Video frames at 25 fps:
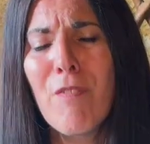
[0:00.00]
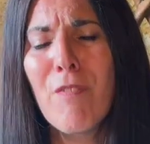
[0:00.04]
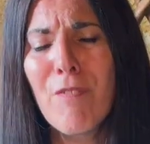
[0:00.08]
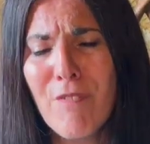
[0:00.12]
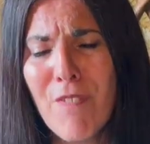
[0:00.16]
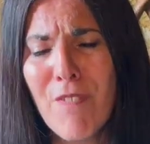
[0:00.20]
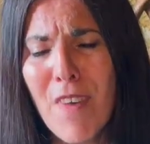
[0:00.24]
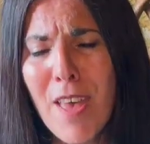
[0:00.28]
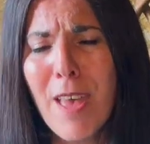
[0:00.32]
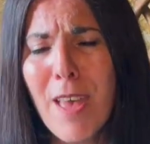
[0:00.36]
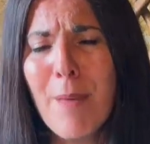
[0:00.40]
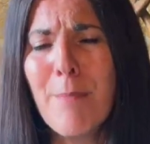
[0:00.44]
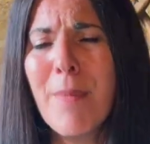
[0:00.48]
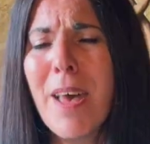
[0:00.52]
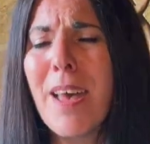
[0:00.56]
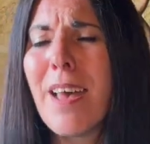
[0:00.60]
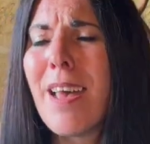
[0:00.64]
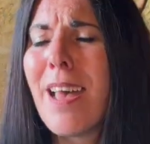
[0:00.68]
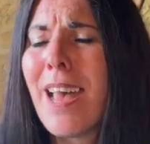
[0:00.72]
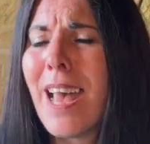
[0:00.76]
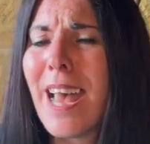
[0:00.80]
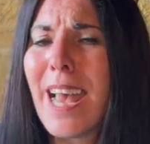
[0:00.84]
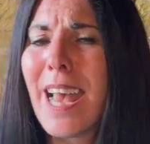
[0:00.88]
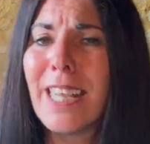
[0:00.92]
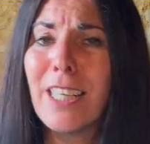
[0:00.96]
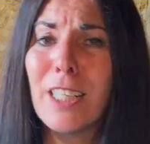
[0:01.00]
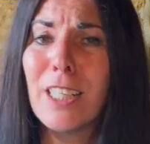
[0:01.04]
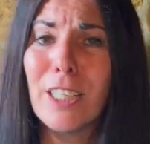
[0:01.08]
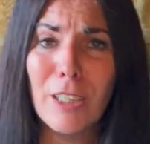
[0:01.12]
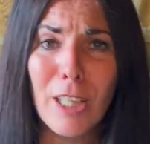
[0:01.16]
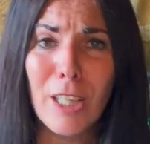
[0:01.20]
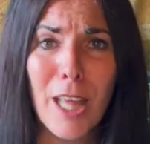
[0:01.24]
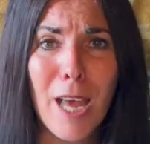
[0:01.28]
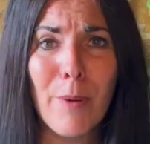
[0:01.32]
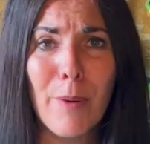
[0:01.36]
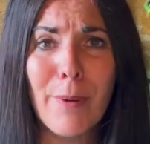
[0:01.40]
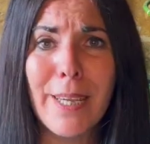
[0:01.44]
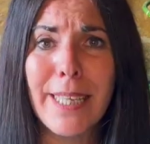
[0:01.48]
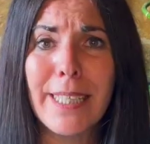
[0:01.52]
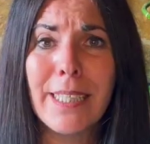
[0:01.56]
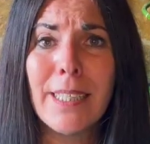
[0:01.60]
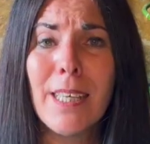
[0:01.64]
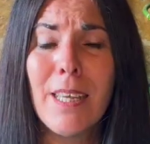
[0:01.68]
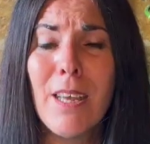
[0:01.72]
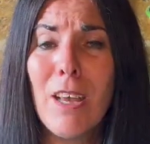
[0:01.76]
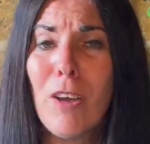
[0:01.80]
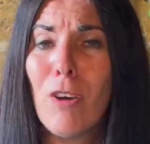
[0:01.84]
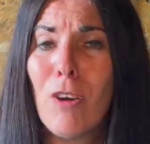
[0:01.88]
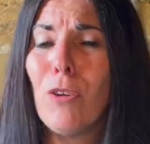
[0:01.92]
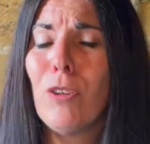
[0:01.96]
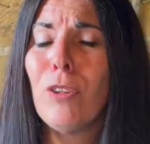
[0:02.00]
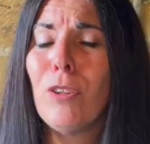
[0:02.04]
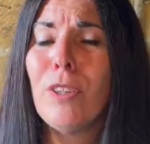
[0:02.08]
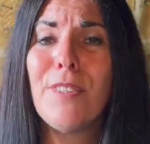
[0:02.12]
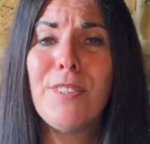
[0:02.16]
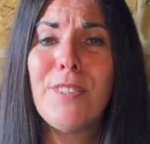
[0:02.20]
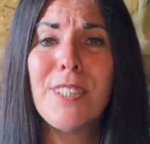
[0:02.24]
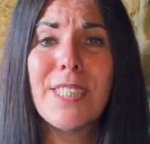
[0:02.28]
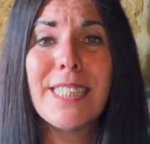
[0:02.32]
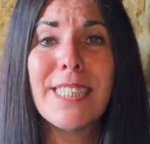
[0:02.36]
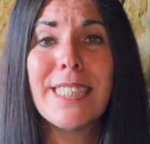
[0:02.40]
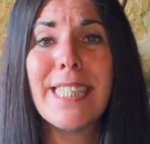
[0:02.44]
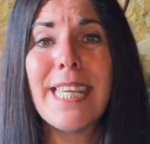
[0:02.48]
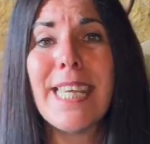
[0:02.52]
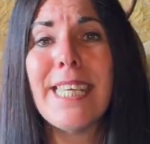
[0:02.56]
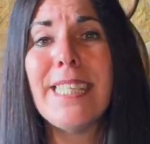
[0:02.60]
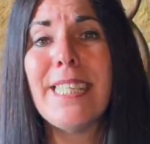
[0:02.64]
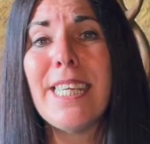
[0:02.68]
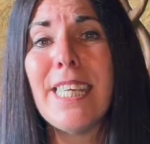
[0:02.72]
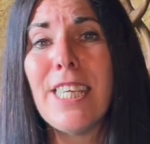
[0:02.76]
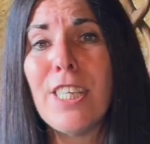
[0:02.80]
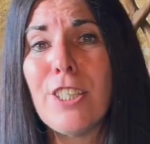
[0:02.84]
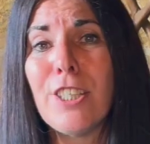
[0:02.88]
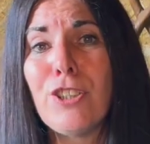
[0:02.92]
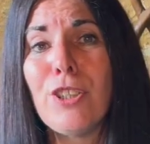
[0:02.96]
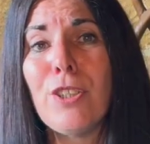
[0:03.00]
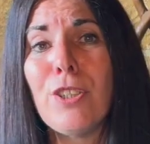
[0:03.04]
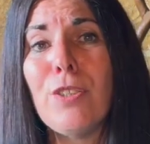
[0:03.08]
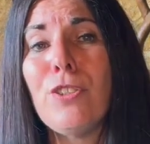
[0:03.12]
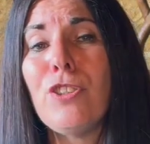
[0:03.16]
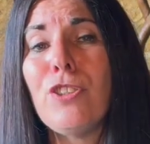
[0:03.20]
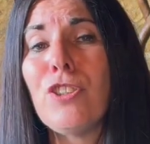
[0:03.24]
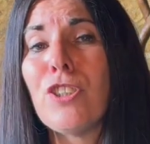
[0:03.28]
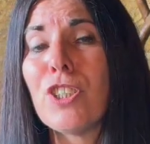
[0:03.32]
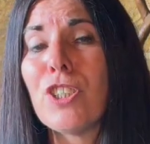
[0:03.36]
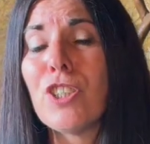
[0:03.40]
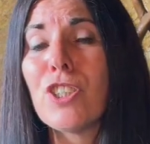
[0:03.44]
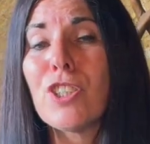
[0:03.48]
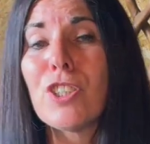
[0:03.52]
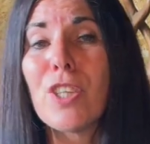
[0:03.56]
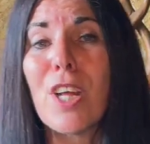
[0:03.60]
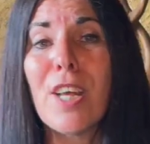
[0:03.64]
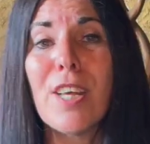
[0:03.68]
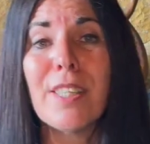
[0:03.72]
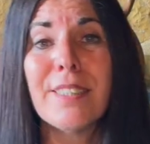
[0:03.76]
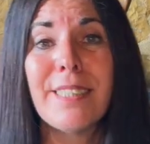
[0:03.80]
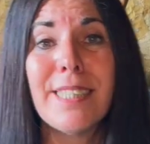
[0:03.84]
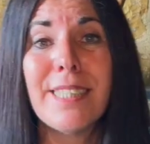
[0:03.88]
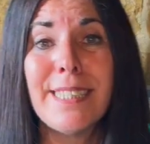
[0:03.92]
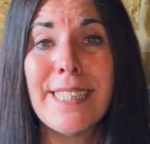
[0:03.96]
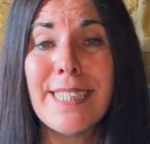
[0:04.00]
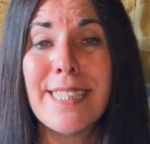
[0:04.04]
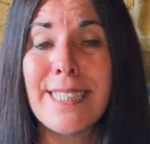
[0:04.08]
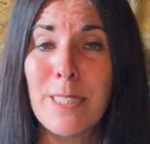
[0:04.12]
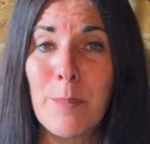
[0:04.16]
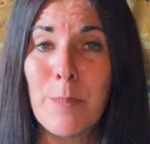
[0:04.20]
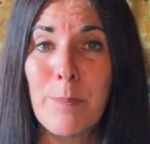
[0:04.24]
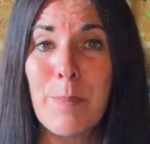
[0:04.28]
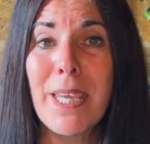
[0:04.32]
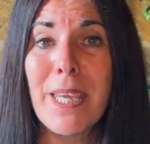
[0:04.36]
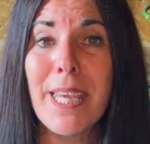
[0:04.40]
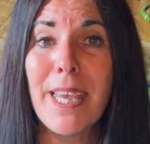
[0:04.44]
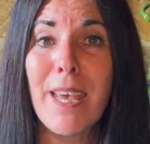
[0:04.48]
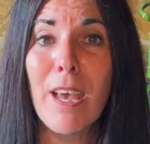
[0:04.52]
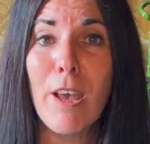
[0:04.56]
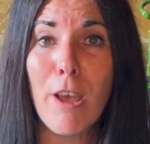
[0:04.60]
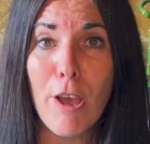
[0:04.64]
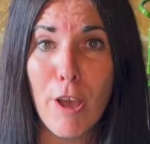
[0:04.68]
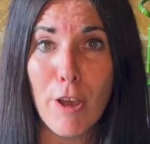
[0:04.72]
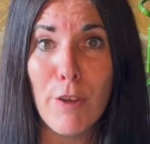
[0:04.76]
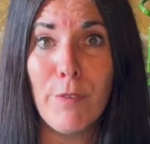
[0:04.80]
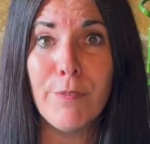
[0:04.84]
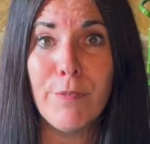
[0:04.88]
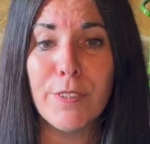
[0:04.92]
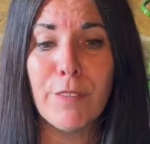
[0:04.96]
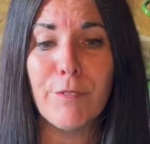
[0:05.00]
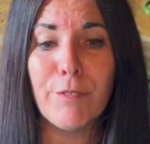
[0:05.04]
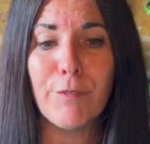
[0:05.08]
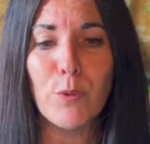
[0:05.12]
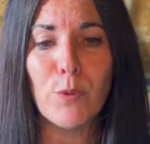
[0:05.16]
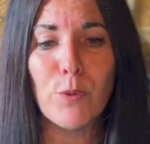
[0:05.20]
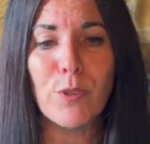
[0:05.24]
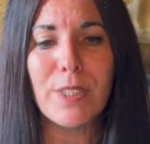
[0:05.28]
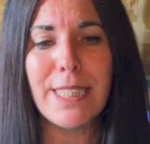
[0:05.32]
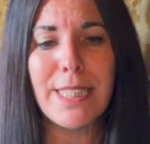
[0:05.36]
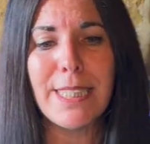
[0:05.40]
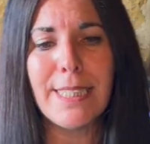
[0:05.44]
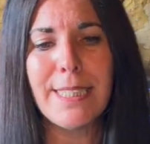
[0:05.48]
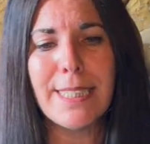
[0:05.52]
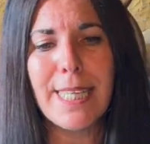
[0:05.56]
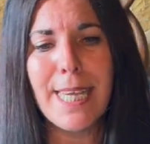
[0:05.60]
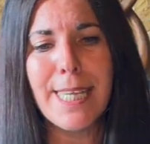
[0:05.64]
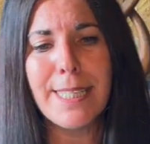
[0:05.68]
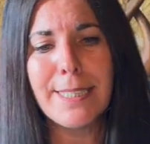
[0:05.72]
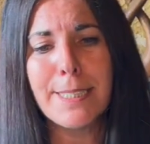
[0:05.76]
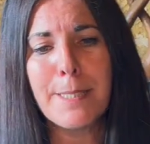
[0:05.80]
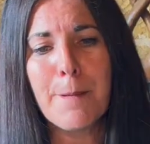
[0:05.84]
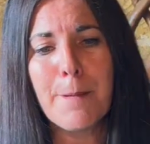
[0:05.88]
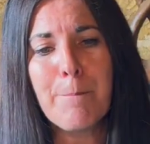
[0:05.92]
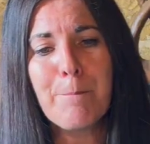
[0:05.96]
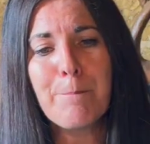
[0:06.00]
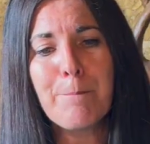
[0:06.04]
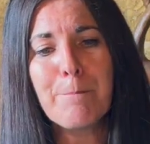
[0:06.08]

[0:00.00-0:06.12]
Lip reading: firmer, and glowing. All those skin issues just start to disappear over the 14 days.